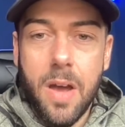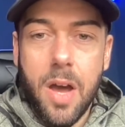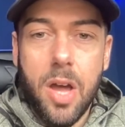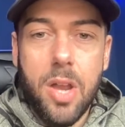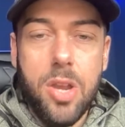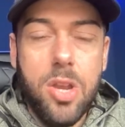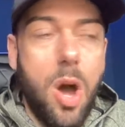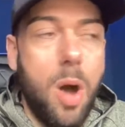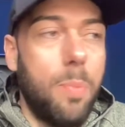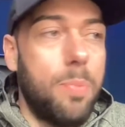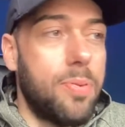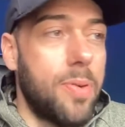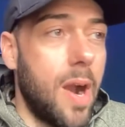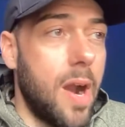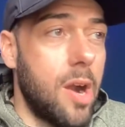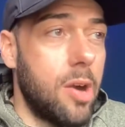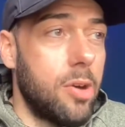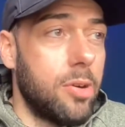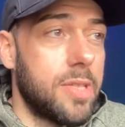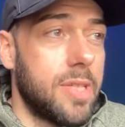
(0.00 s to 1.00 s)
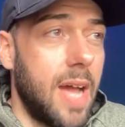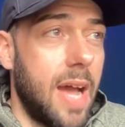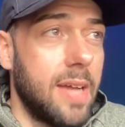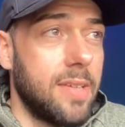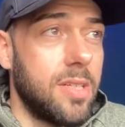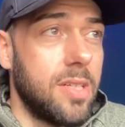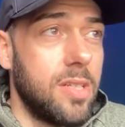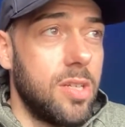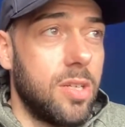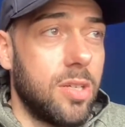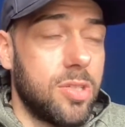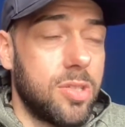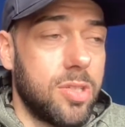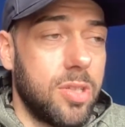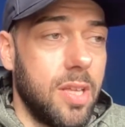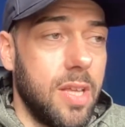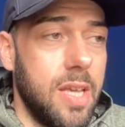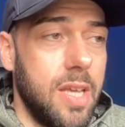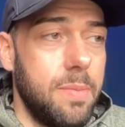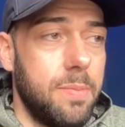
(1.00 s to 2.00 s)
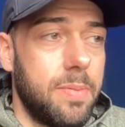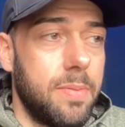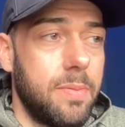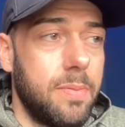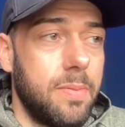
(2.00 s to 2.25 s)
and not prioritizing your sleep,